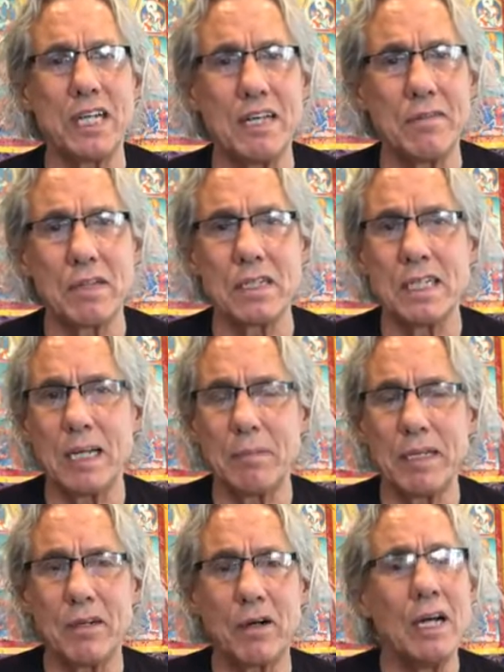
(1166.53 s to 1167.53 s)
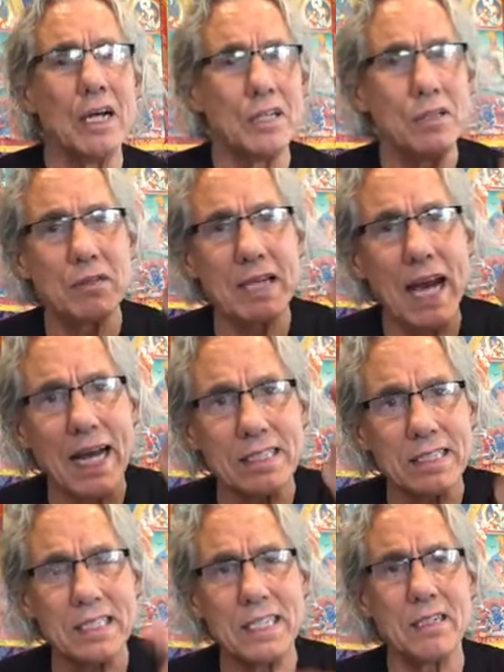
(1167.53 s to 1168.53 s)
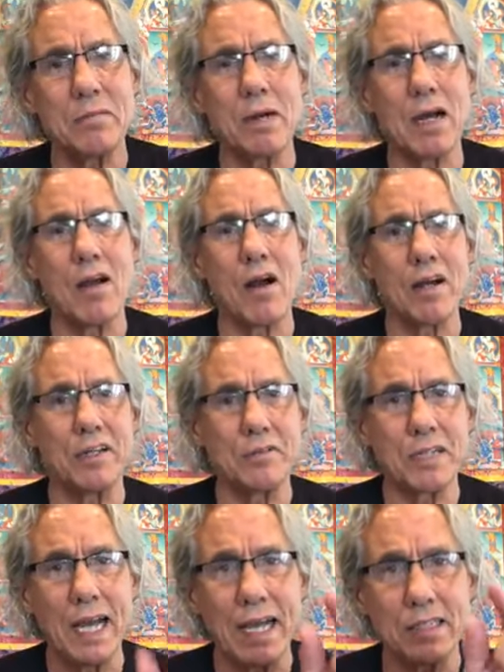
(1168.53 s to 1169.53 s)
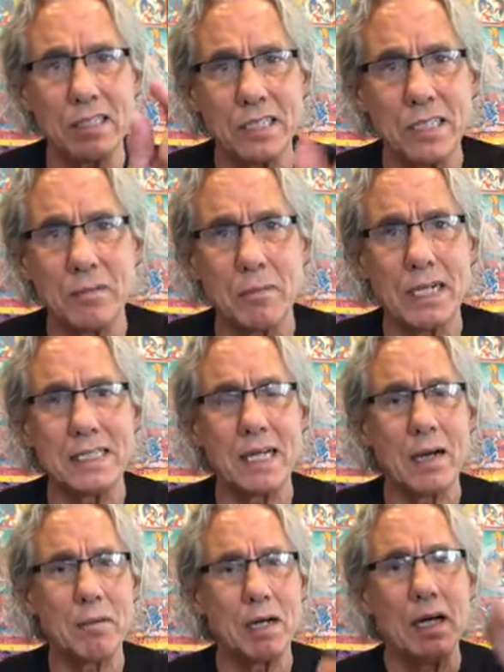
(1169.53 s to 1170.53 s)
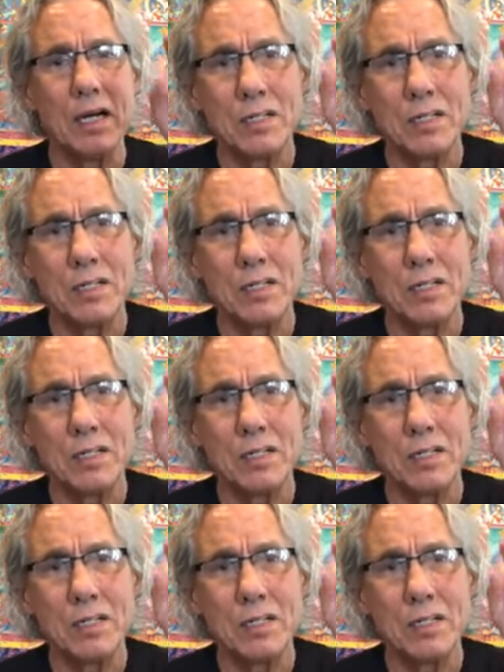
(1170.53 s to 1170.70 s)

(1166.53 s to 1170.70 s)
Evil and Napi Do, you can't steal my heart, you can't steal my Dhamma,